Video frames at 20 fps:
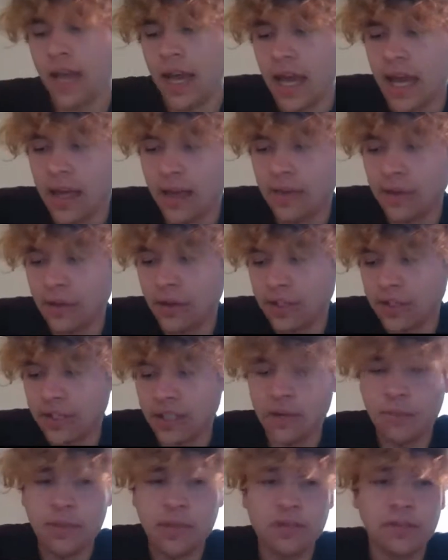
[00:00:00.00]
There are
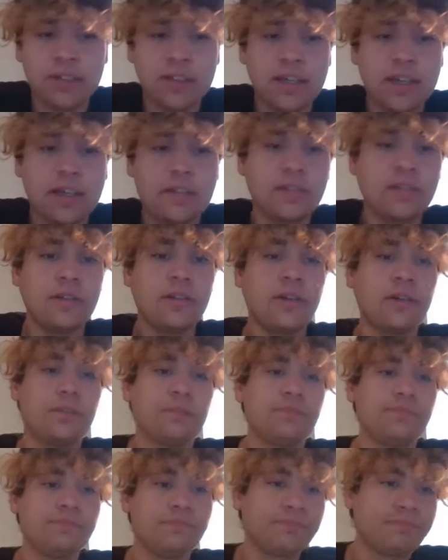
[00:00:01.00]
some years that,
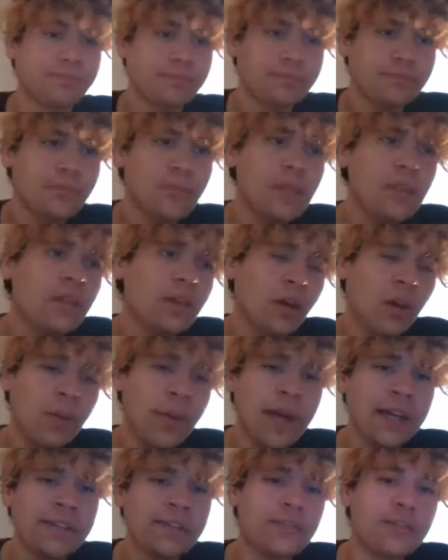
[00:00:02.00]
go
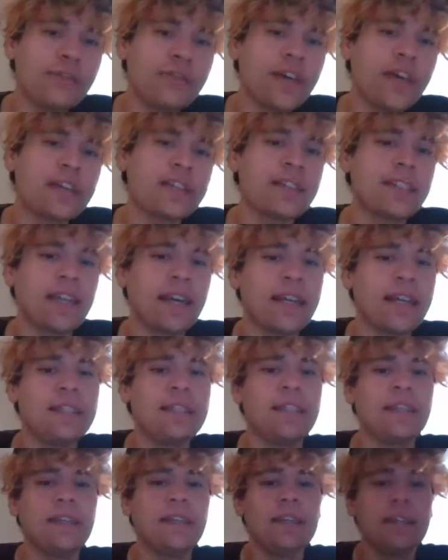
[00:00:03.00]
back to
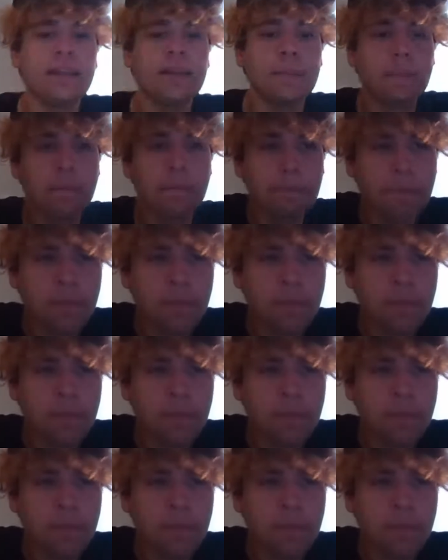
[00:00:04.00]
2019,